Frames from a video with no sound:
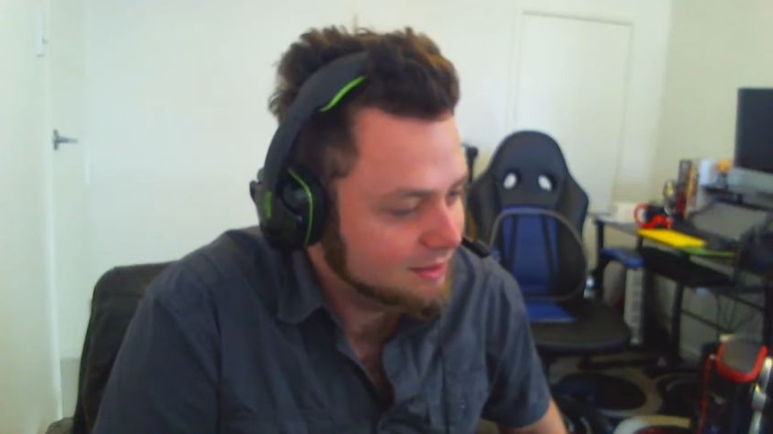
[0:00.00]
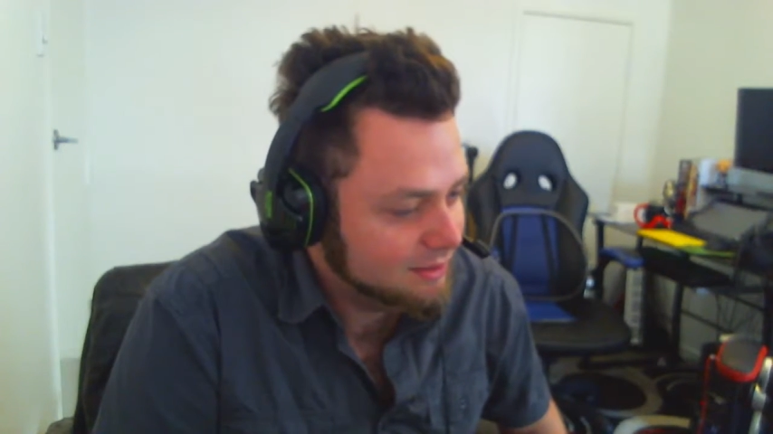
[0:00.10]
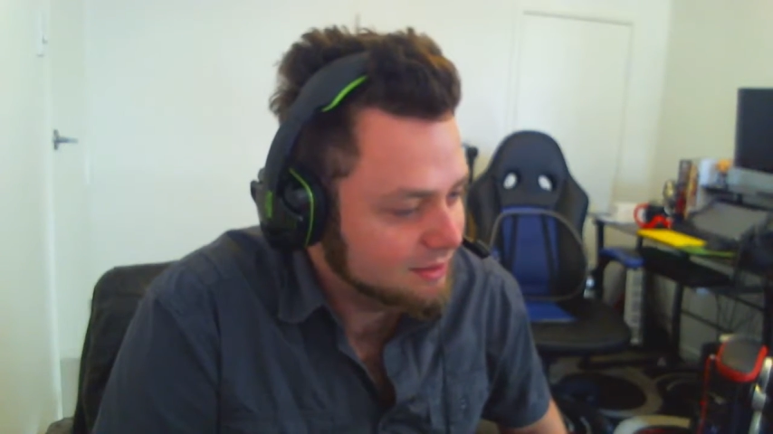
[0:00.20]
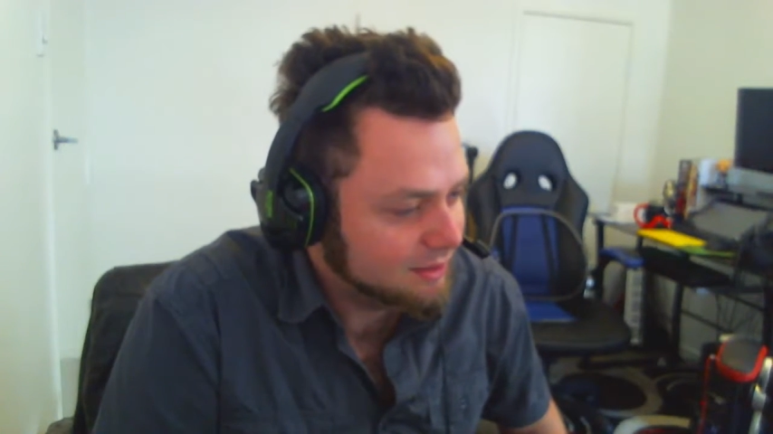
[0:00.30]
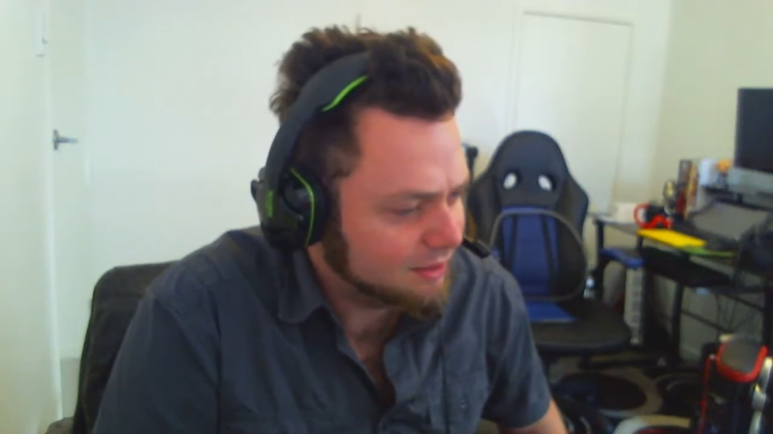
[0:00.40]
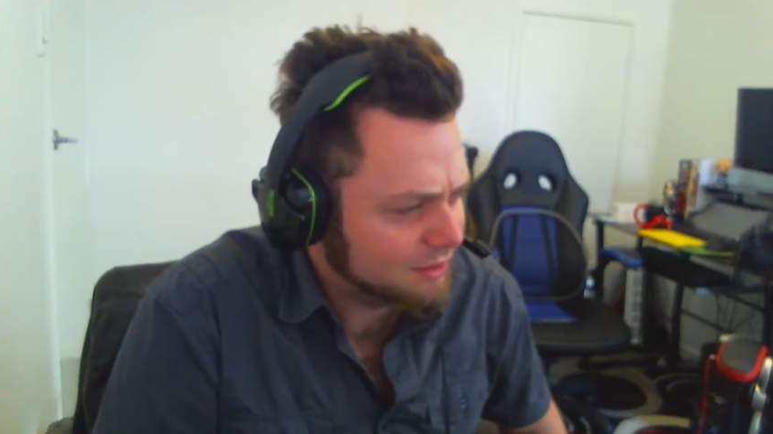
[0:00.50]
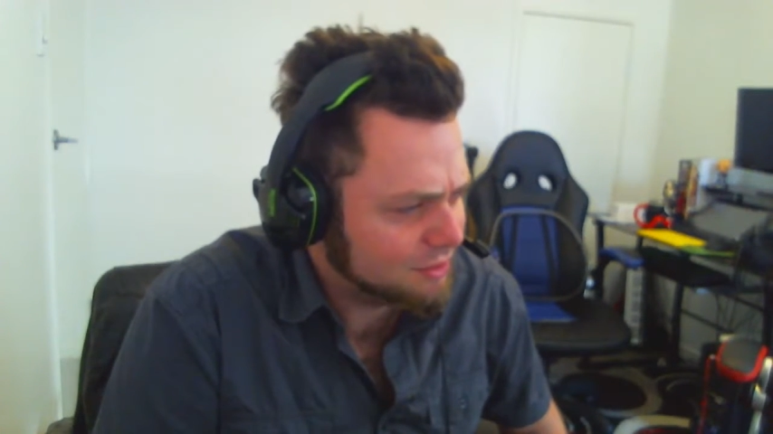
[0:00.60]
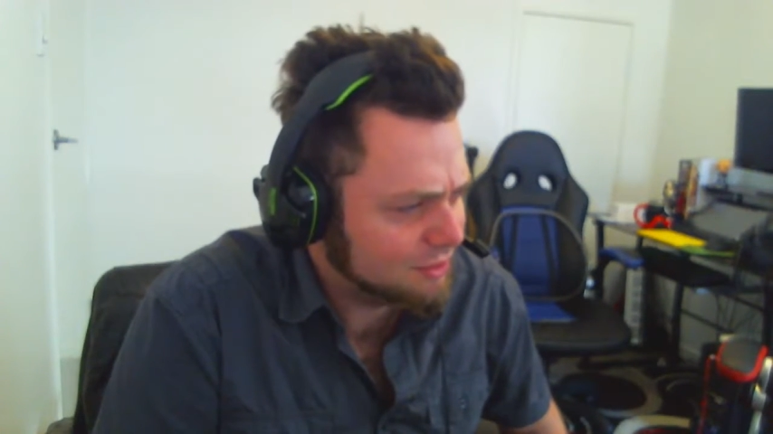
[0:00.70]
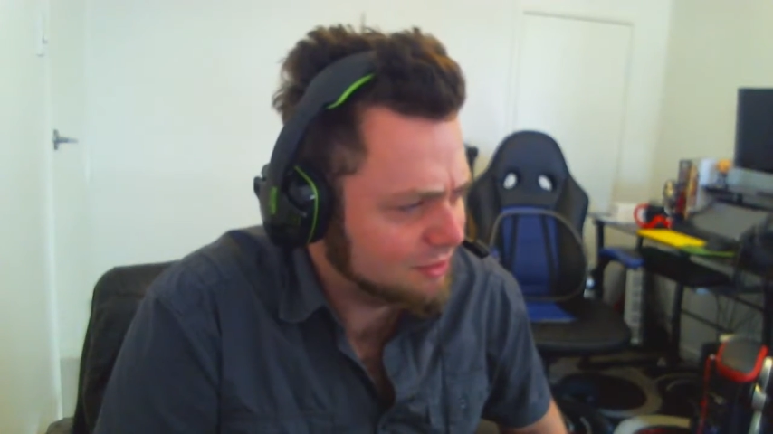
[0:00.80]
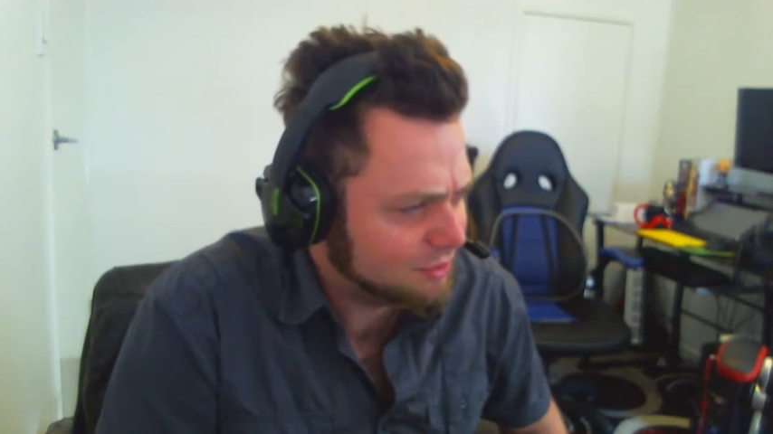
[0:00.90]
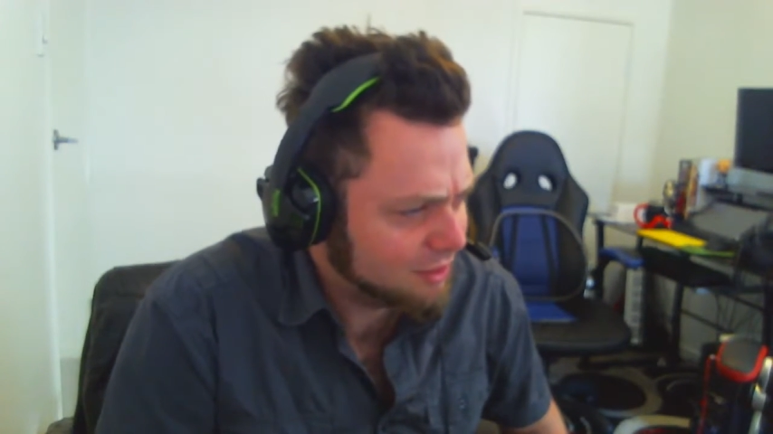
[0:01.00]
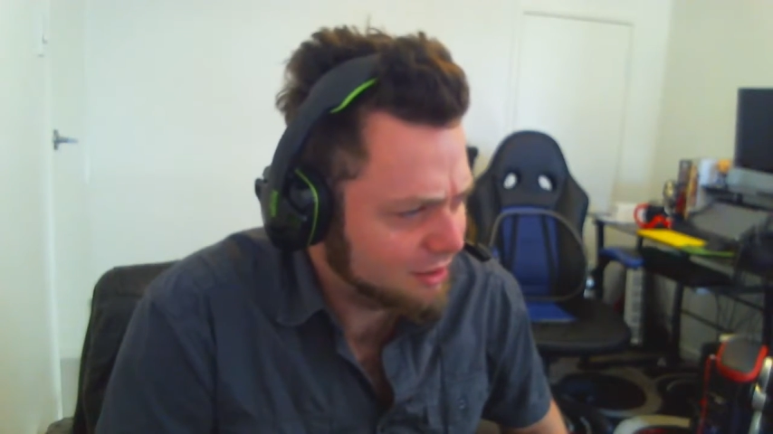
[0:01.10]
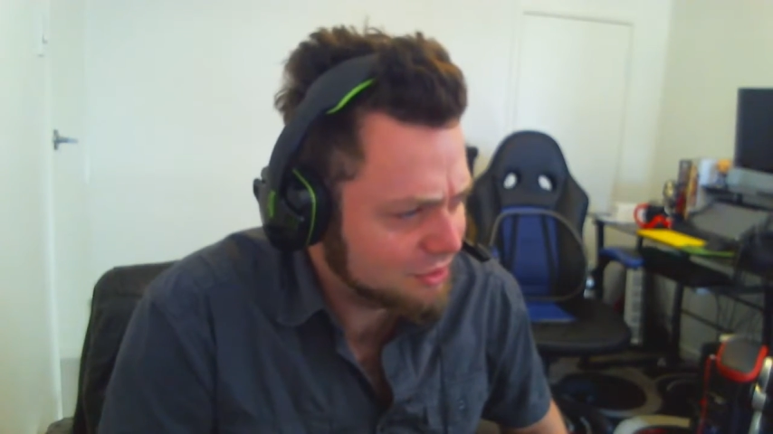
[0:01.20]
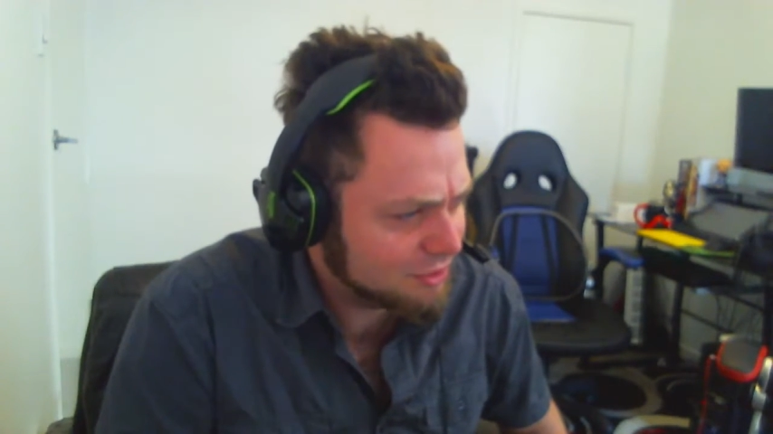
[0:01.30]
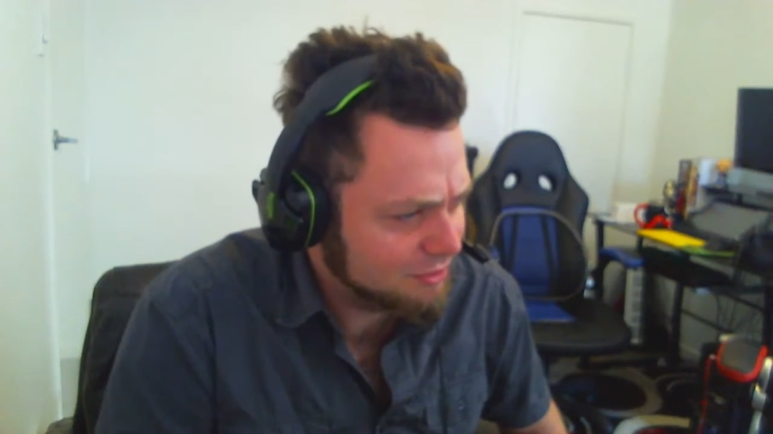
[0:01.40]
let's see, there's high
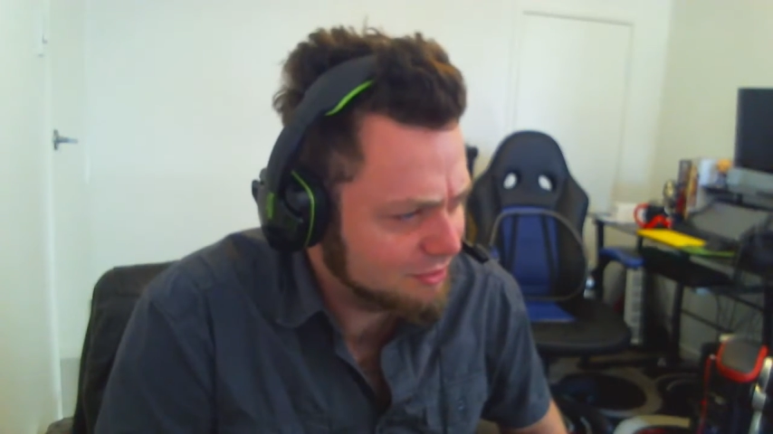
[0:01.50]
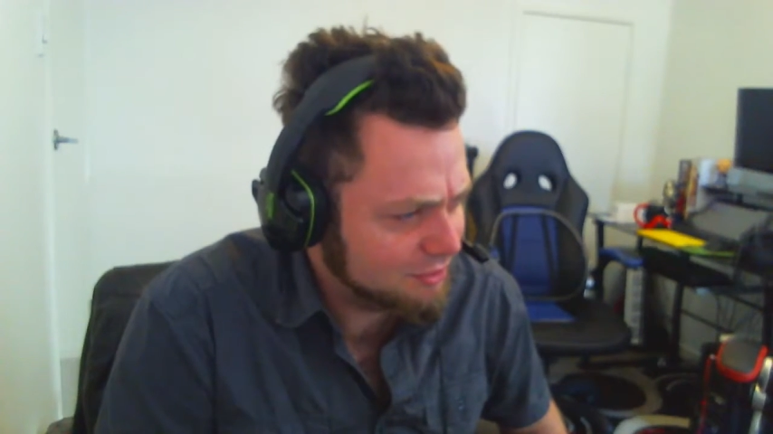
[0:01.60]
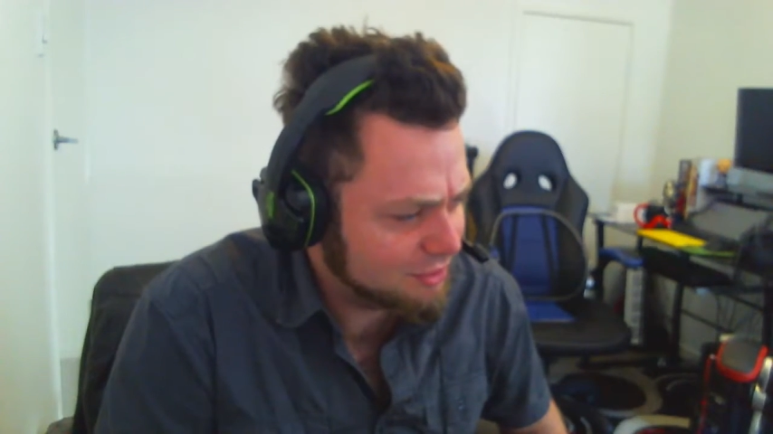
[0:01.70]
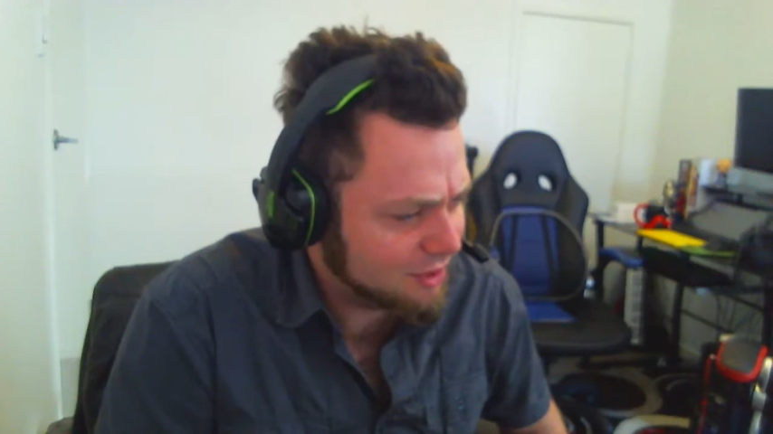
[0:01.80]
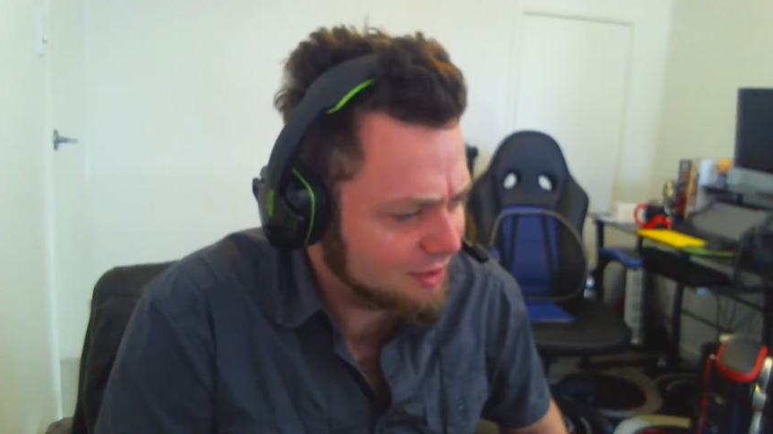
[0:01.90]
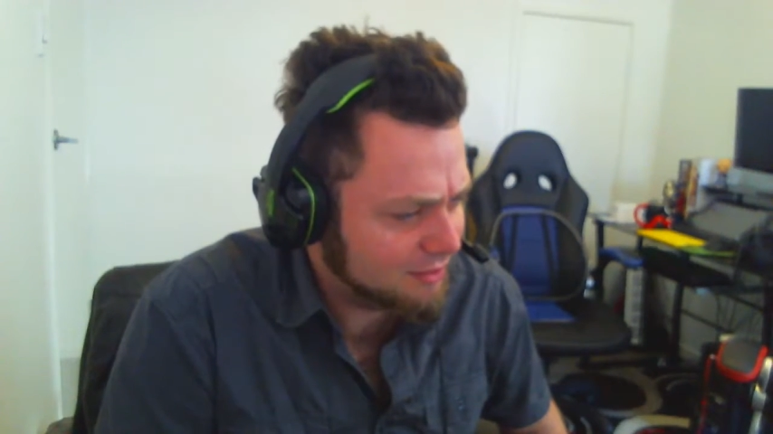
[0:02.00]
scores and